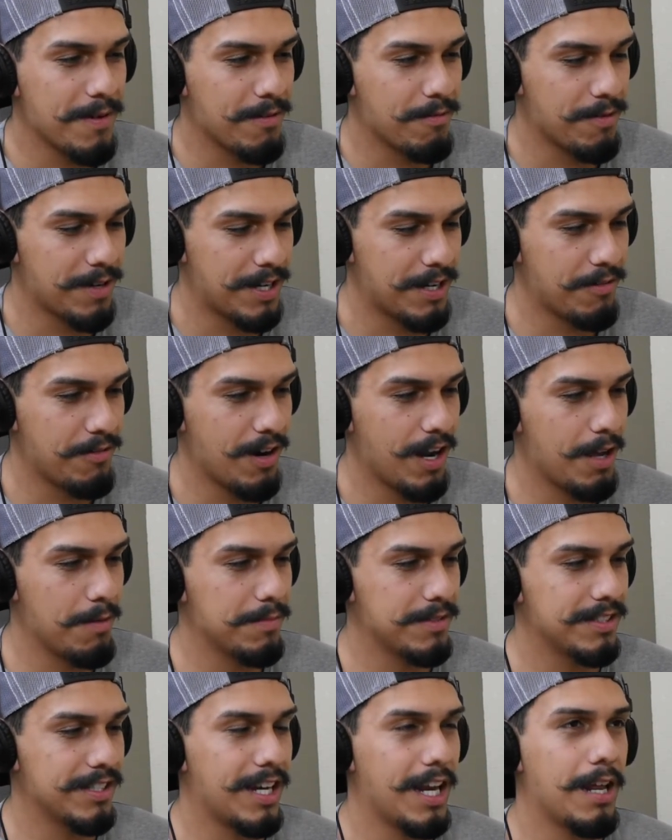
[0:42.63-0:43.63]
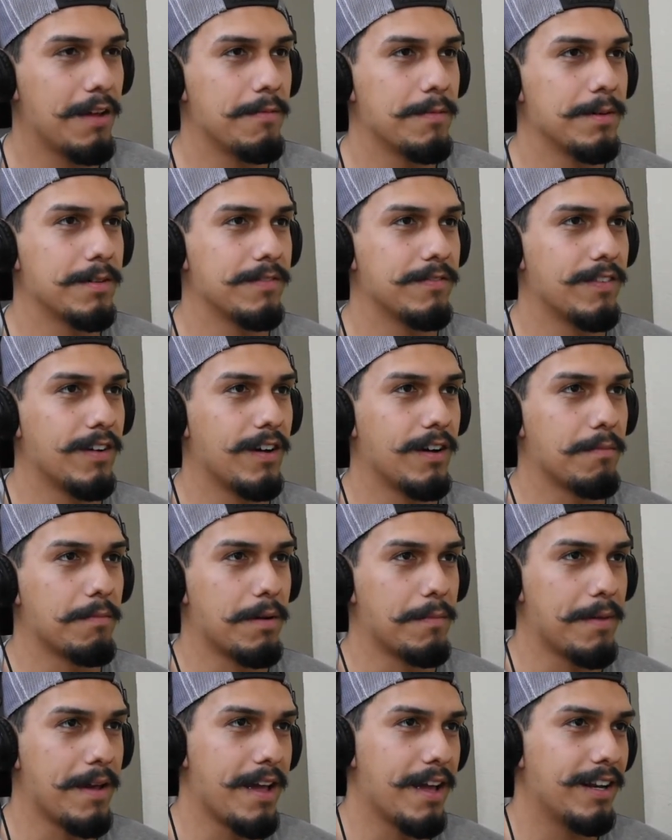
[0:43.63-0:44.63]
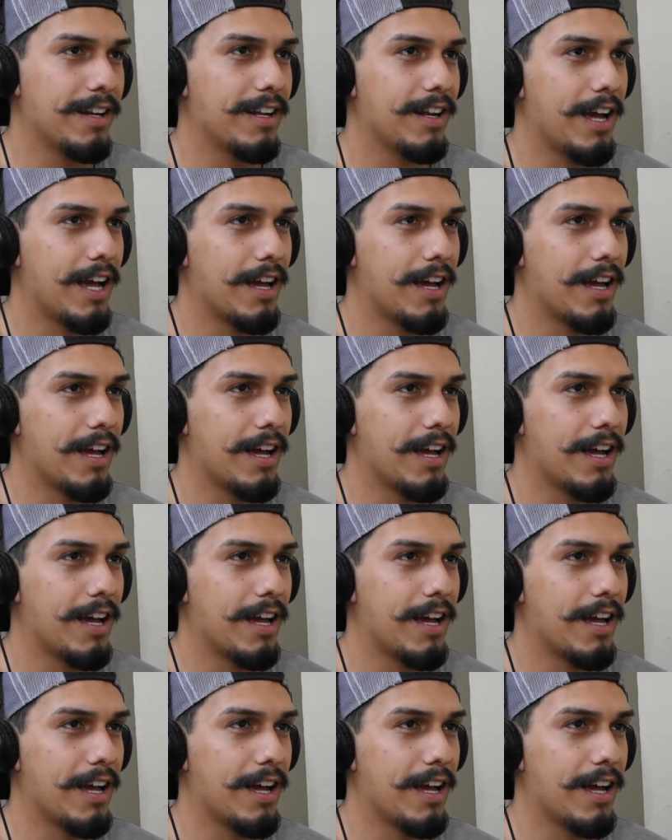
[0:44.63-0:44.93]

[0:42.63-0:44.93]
RickyRam is the name of my band.